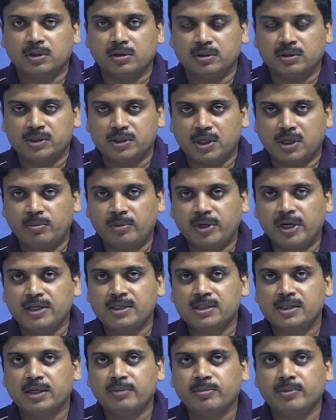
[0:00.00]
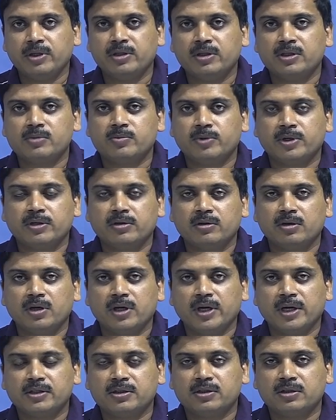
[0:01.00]
summarize them in this particular
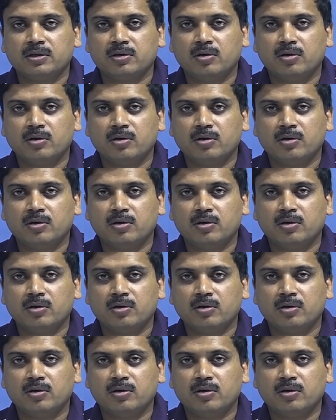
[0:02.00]
lecture,